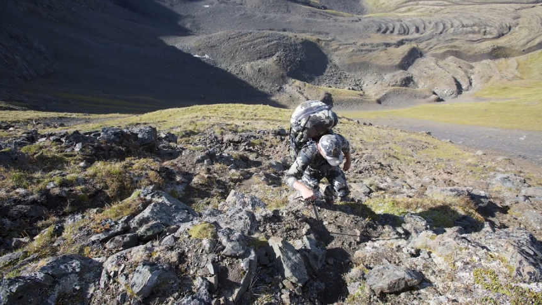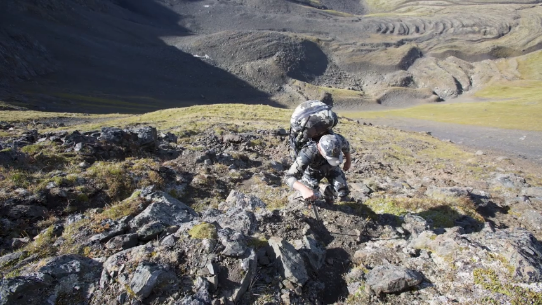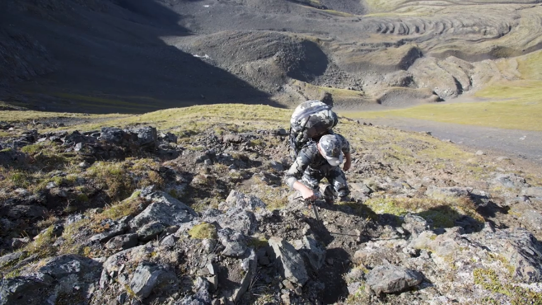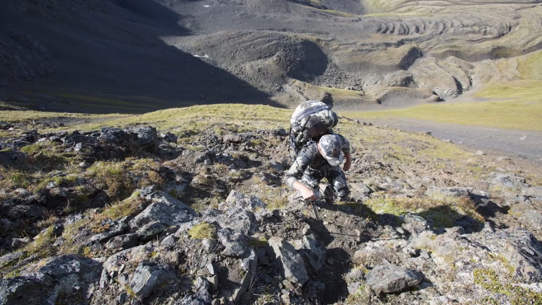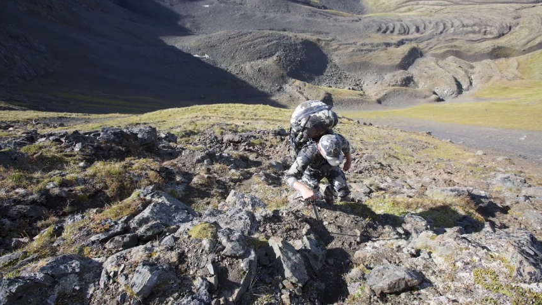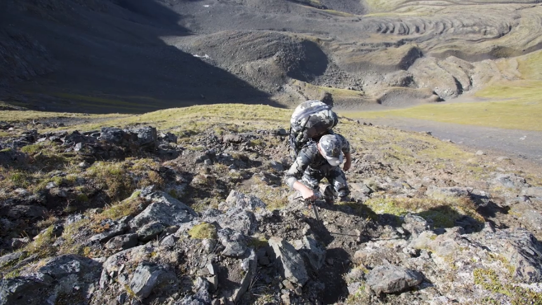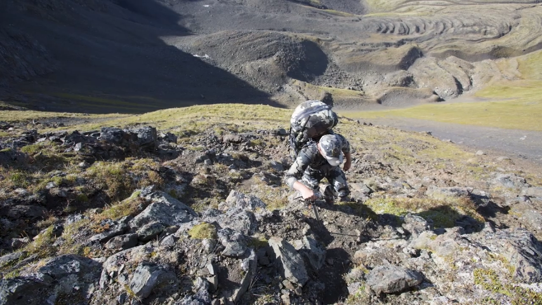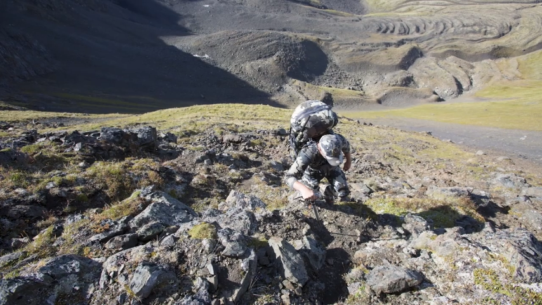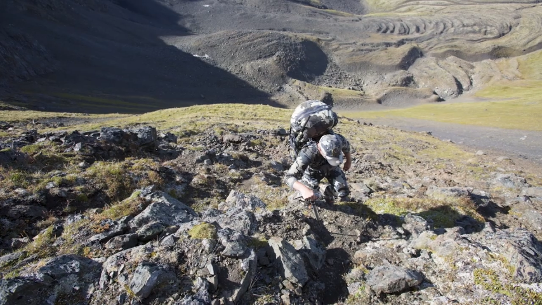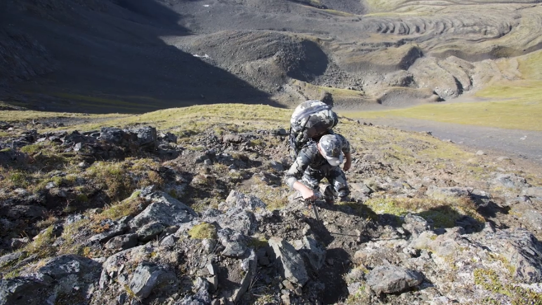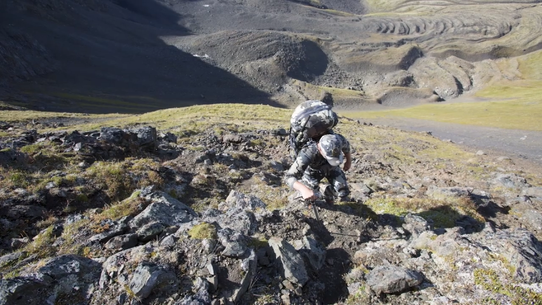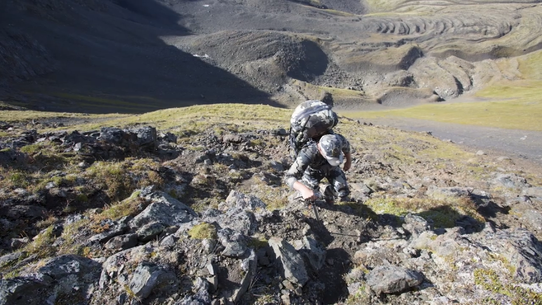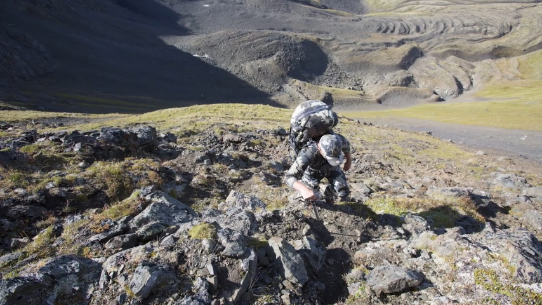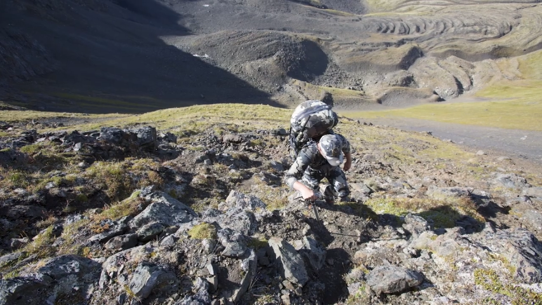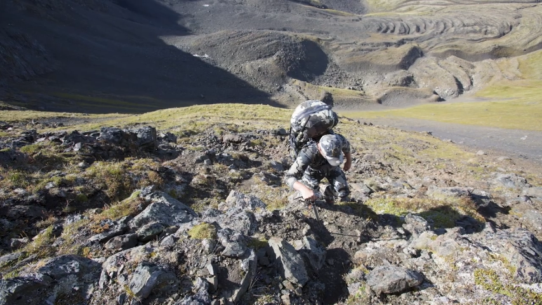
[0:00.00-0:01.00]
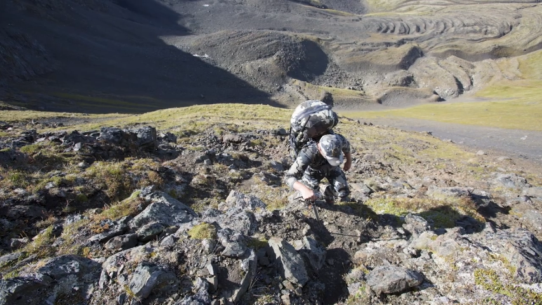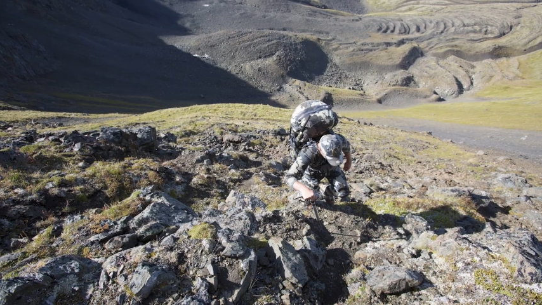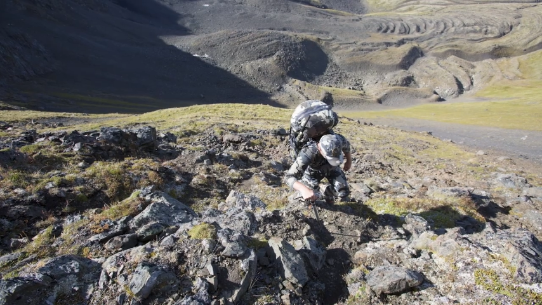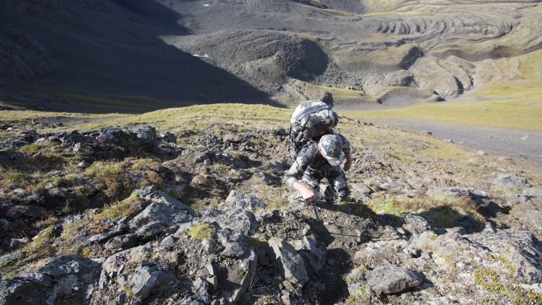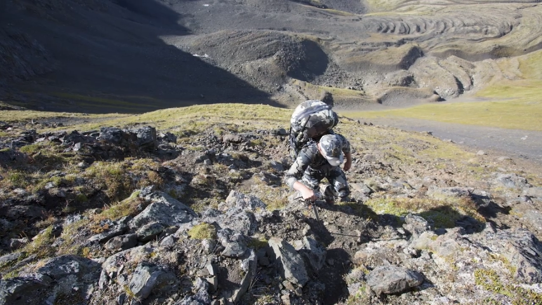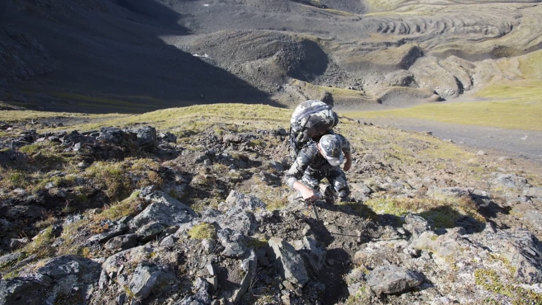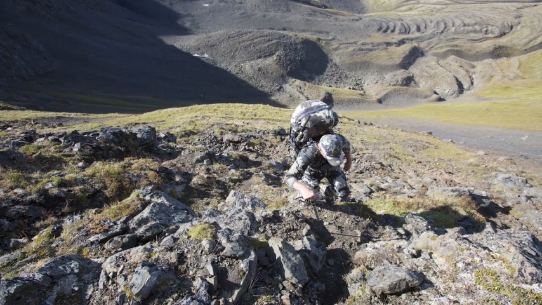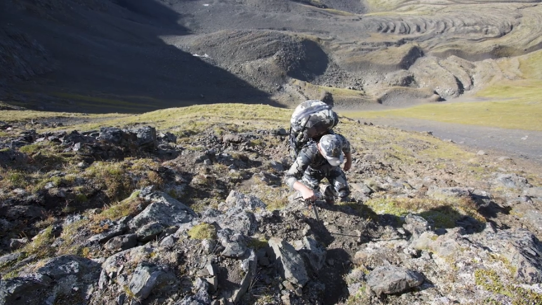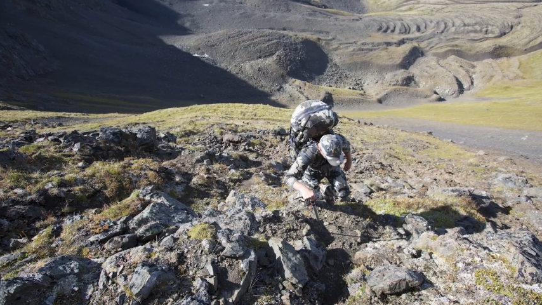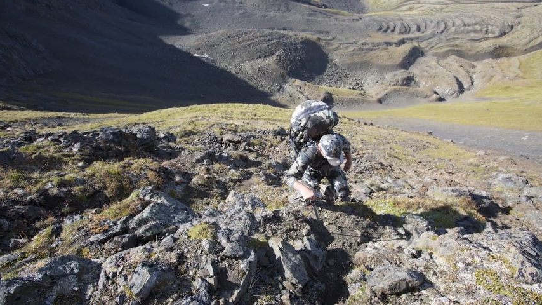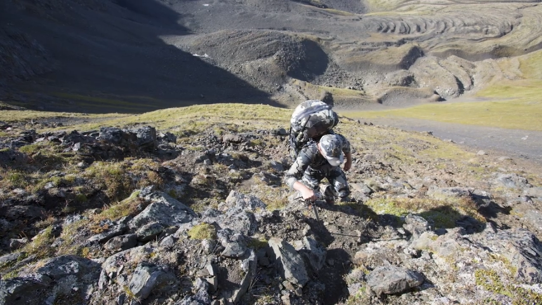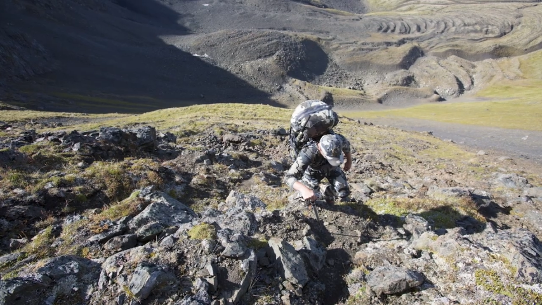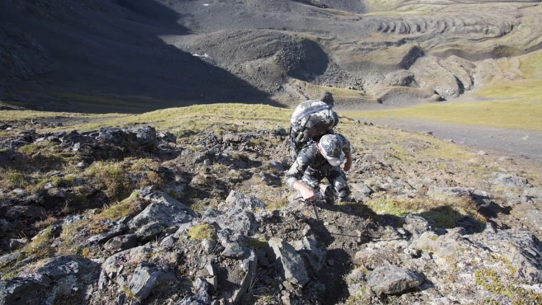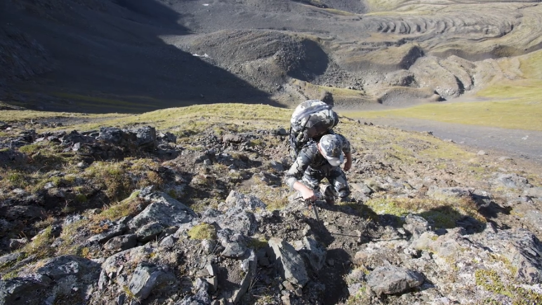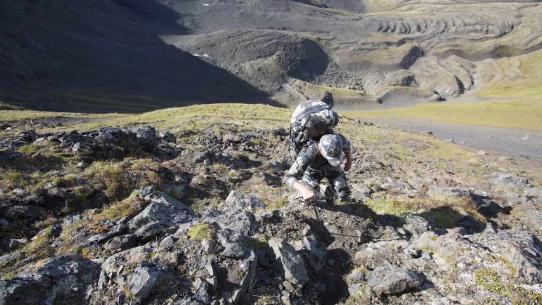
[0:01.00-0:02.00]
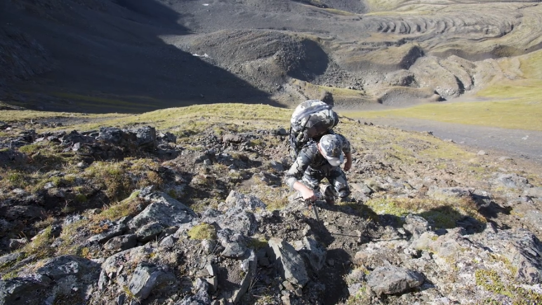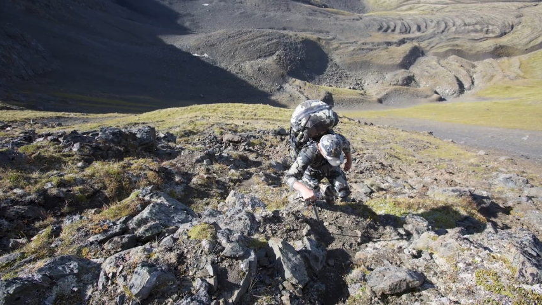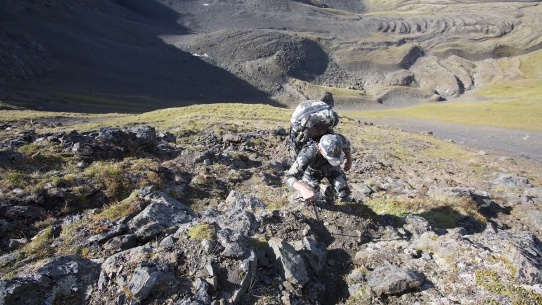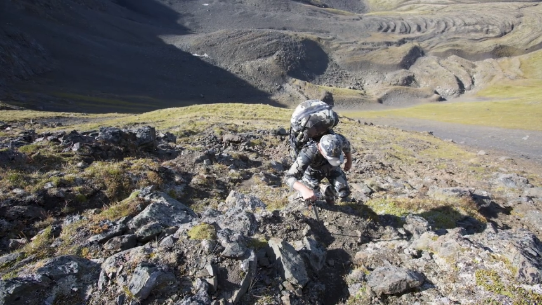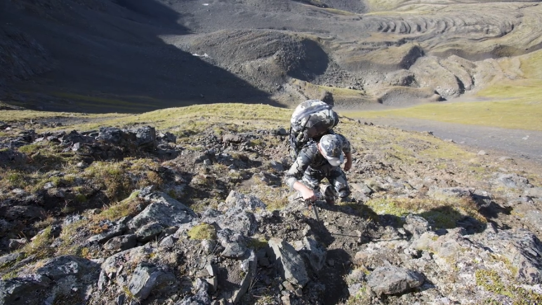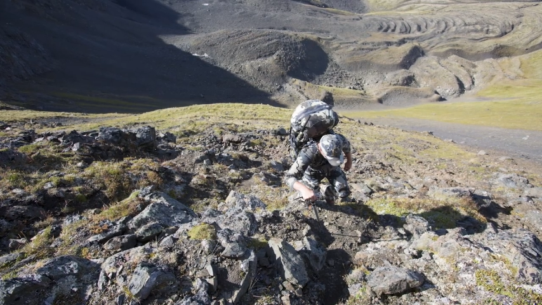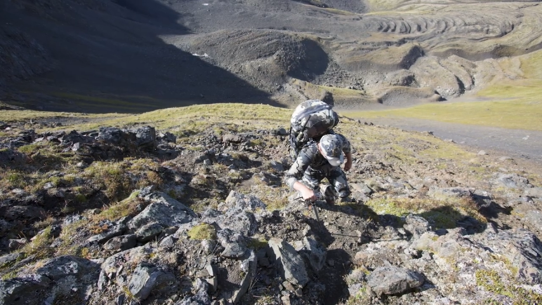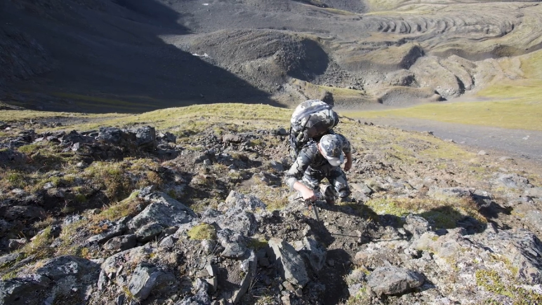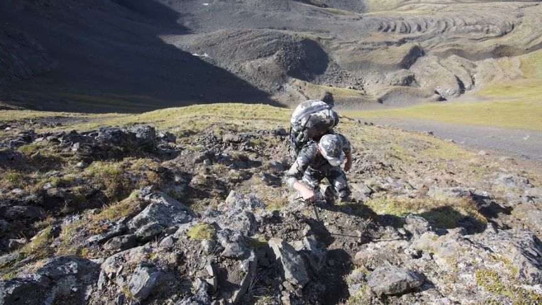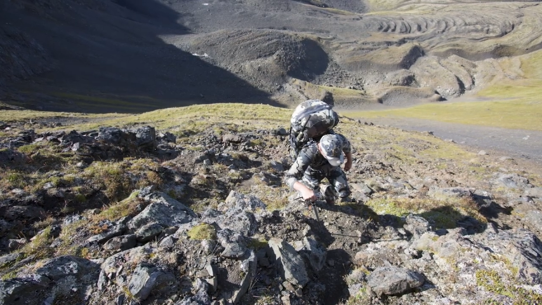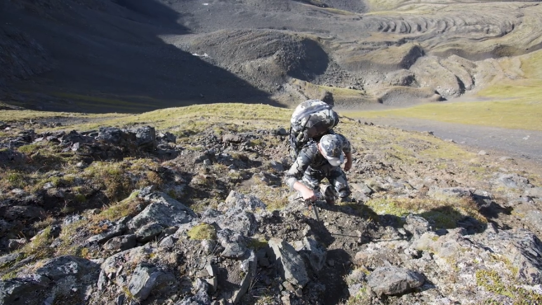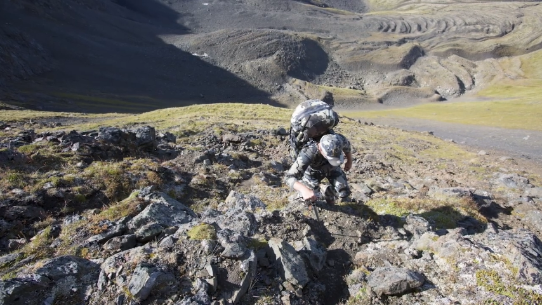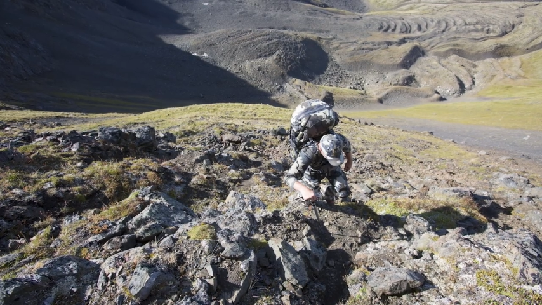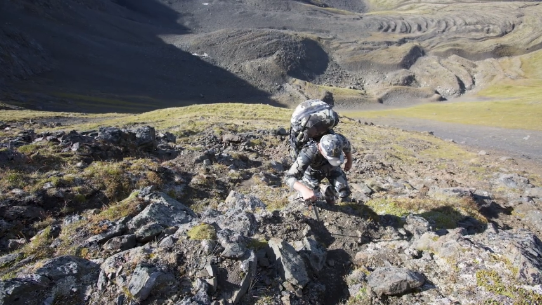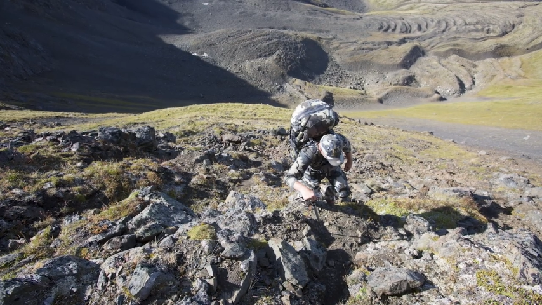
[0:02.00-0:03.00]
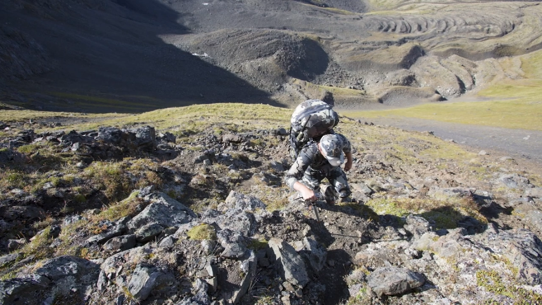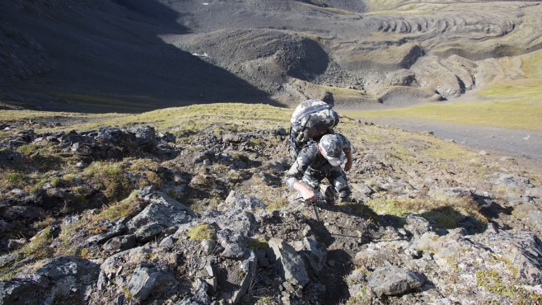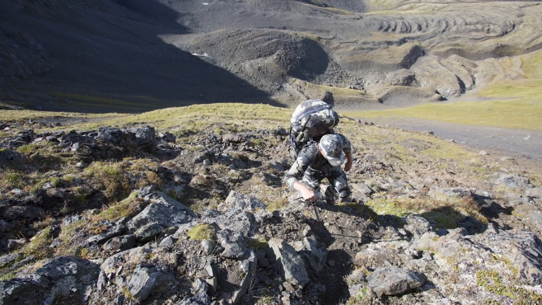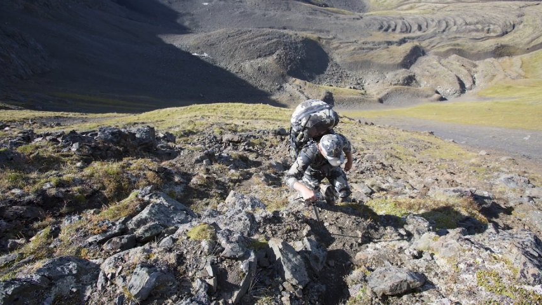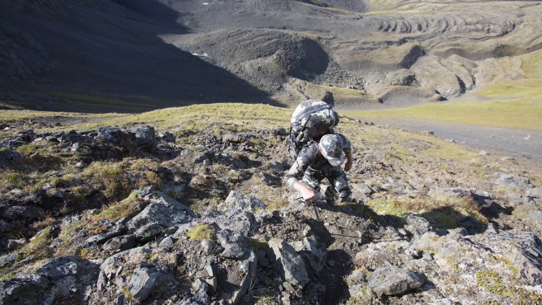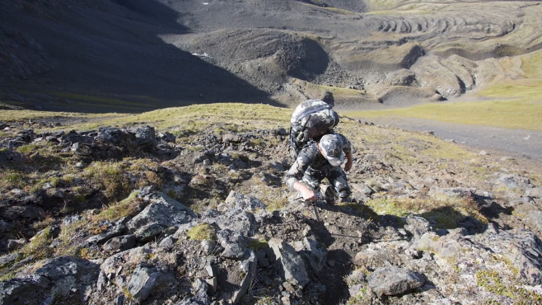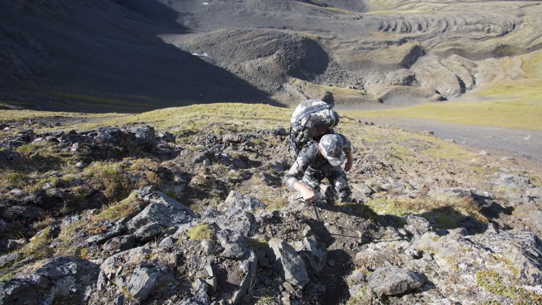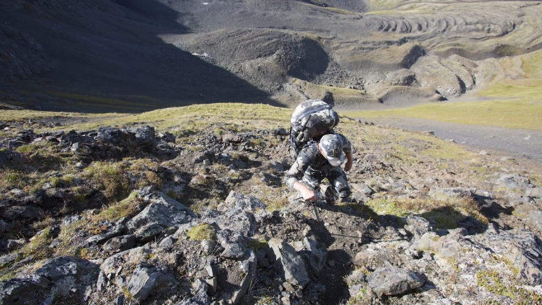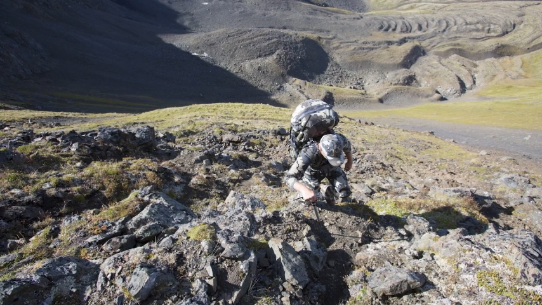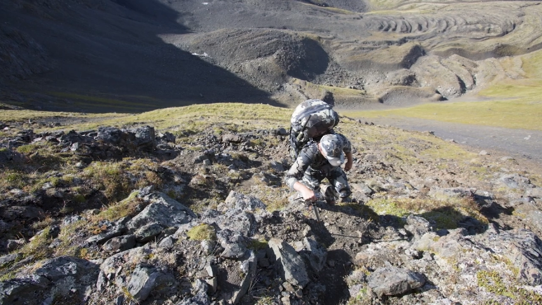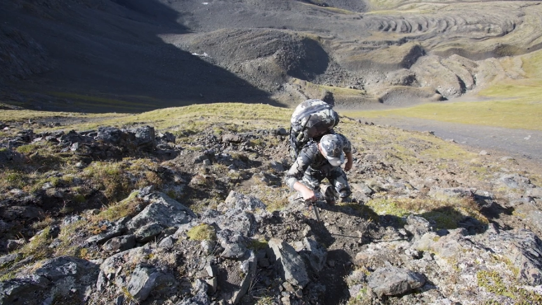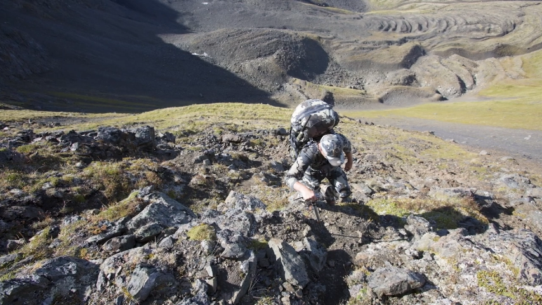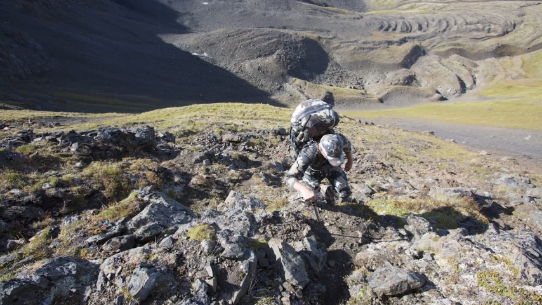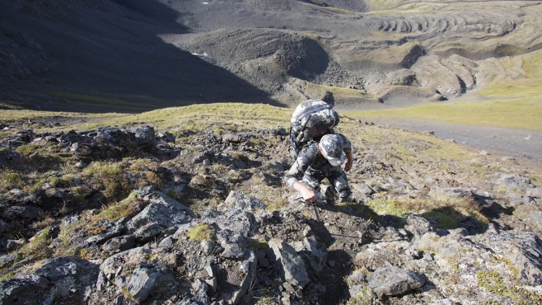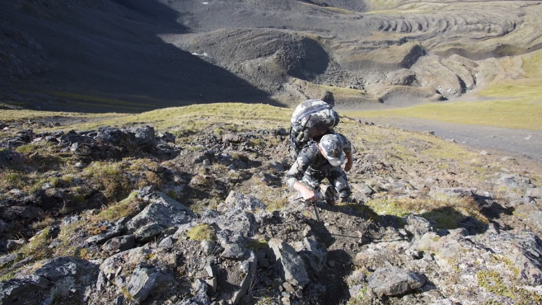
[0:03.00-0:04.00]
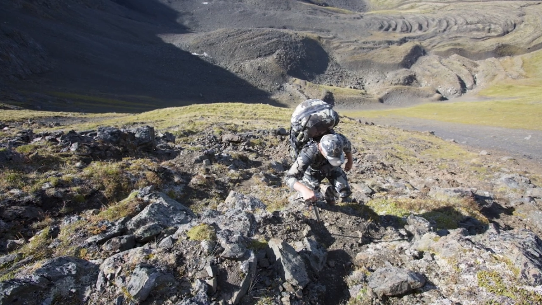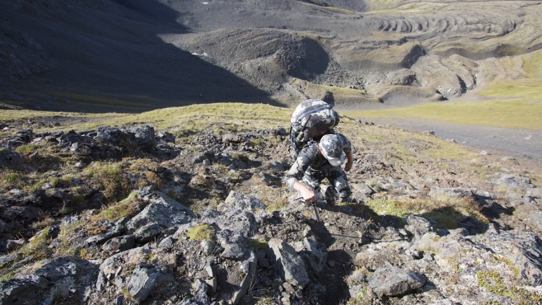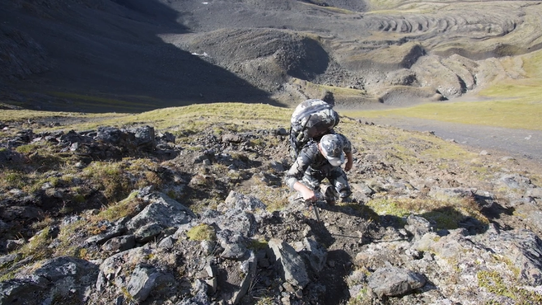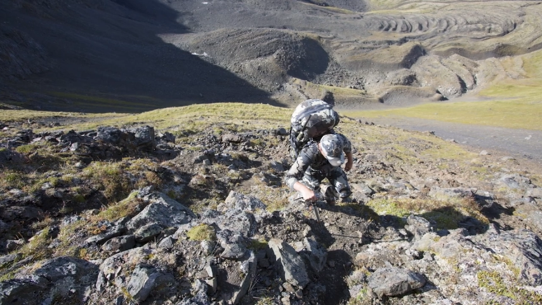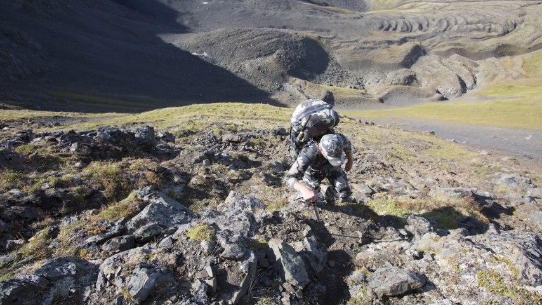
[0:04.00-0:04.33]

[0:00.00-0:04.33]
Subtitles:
No face is visible, so there are no lips to read.